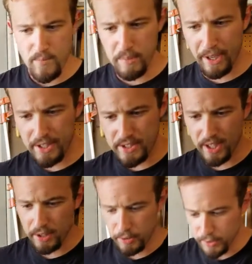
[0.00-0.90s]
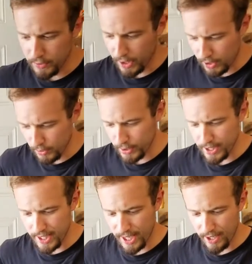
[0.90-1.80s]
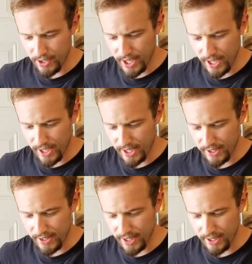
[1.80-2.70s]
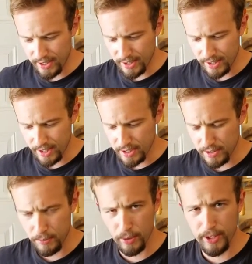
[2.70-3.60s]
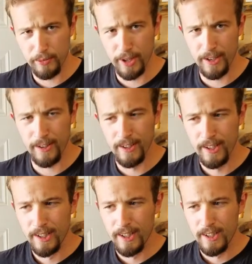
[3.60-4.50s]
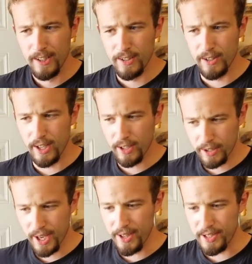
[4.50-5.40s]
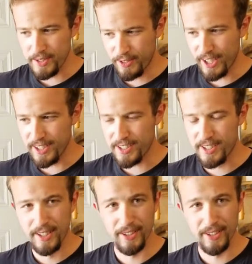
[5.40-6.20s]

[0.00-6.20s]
You might stock remove all the way down and then get to the point where you're like, okay, this fits.